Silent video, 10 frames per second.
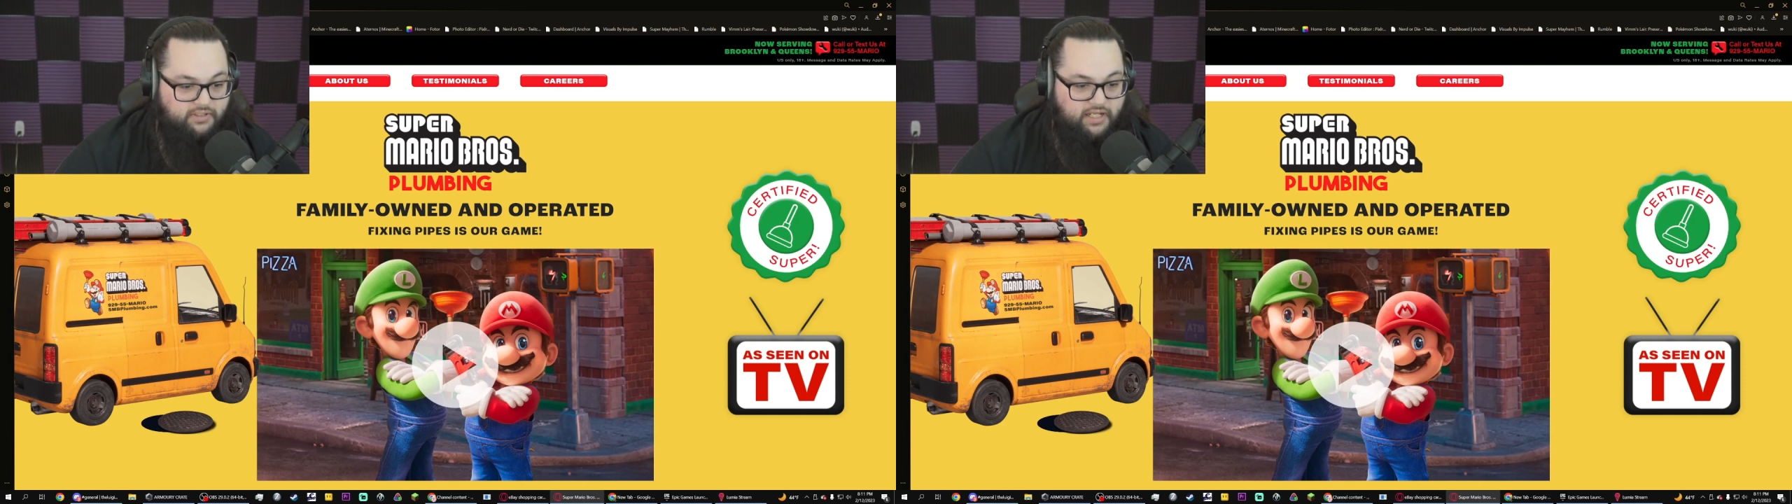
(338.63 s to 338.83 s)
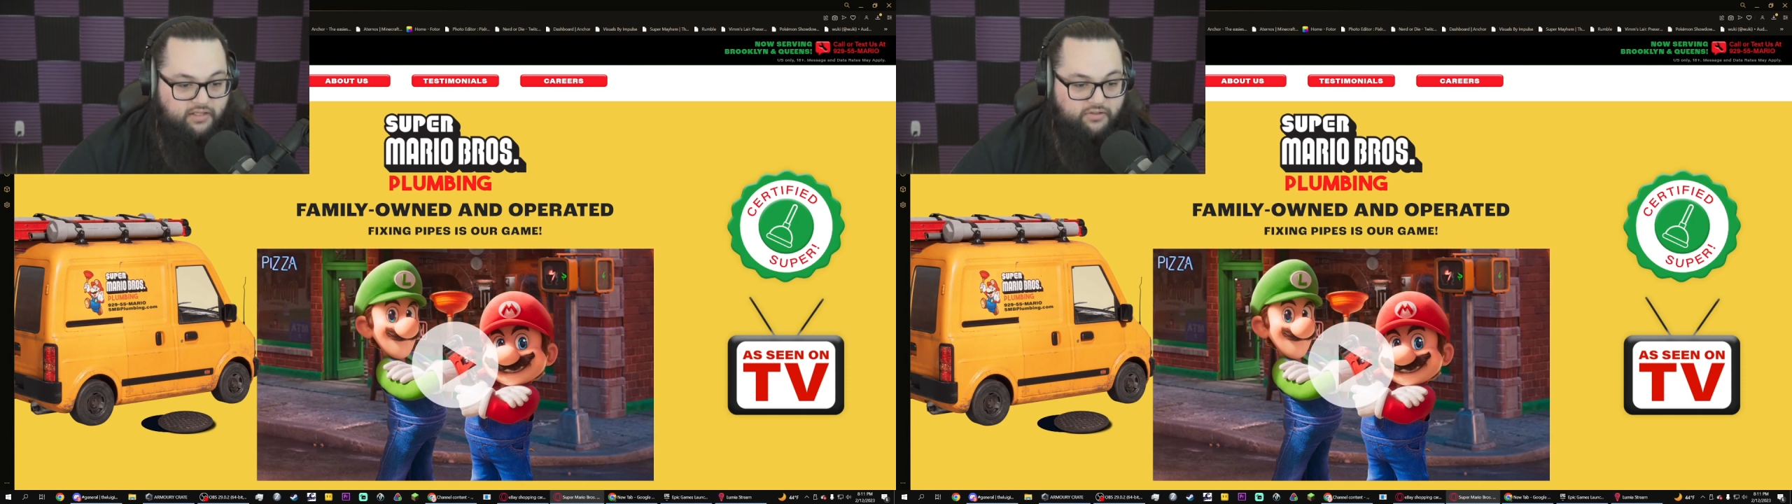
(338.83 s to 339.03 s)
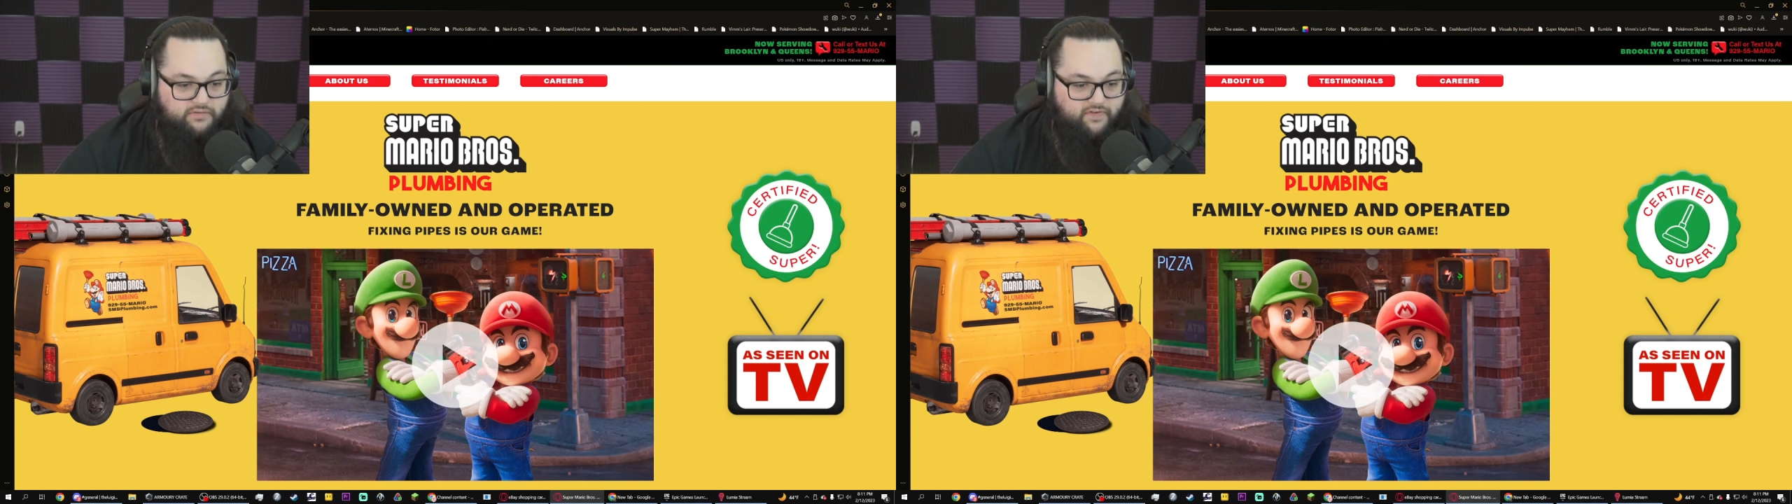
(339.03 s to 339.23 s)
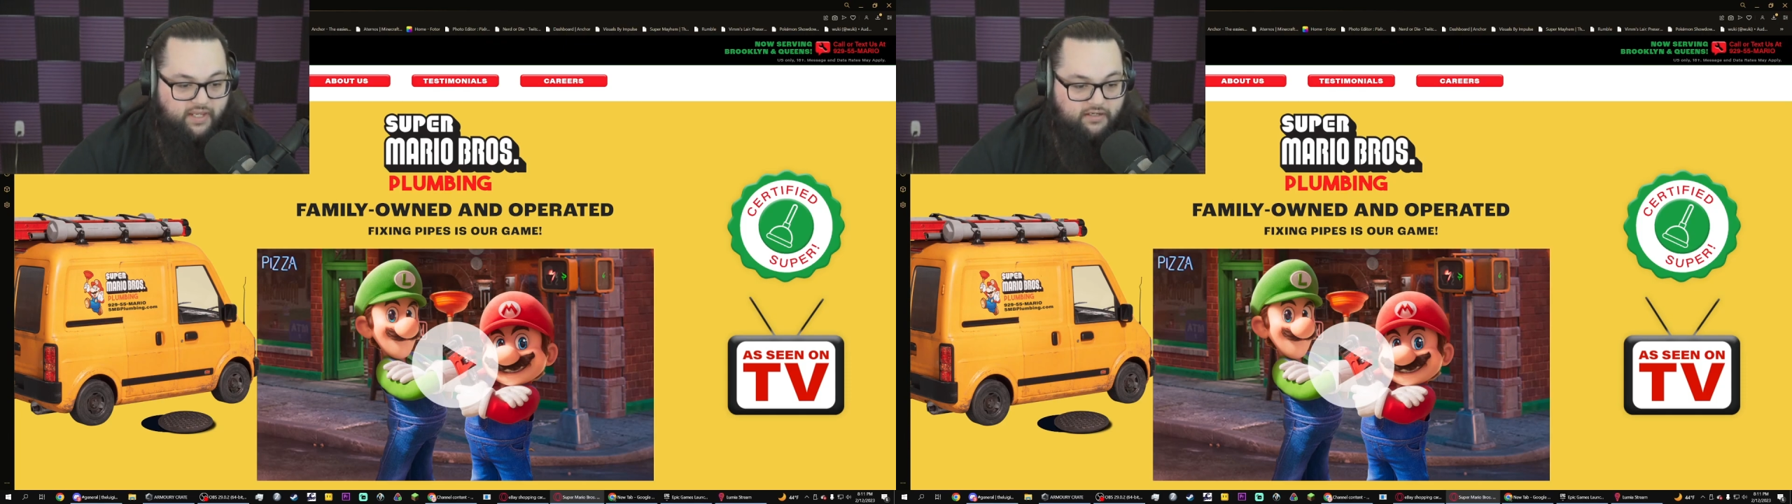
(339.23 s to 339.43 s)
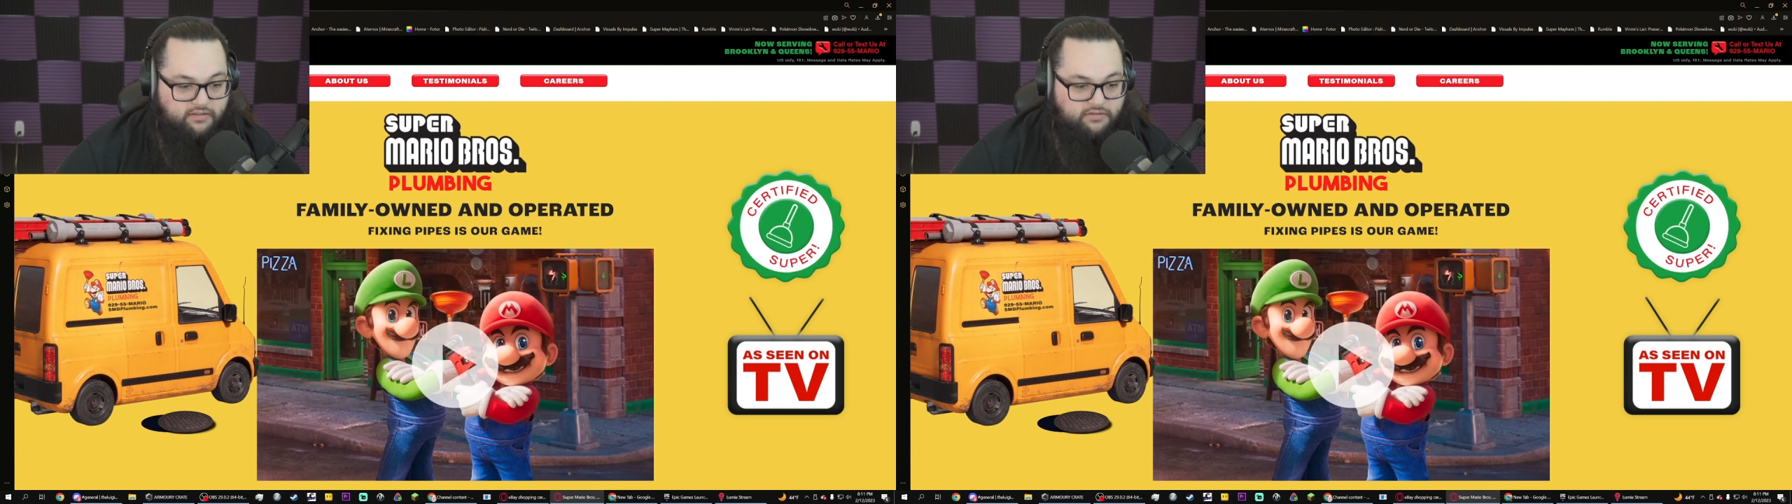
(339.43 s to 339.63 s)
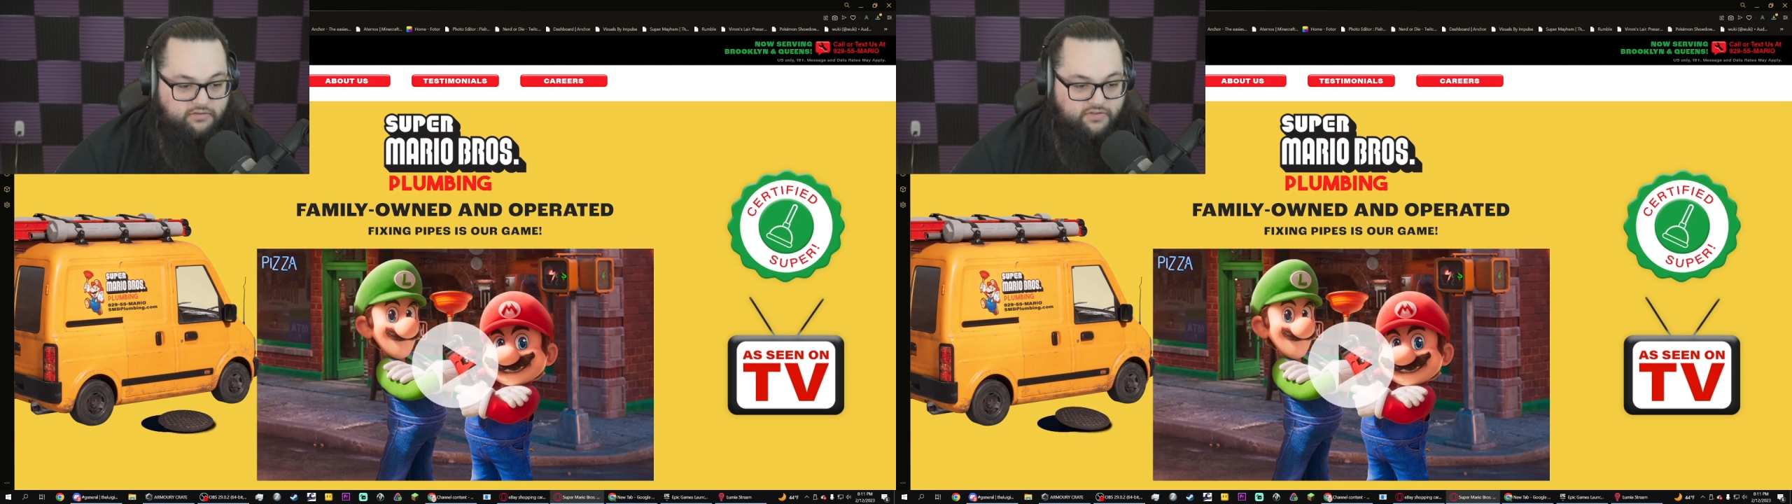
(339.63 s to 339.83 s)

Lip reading: Can't click on the van.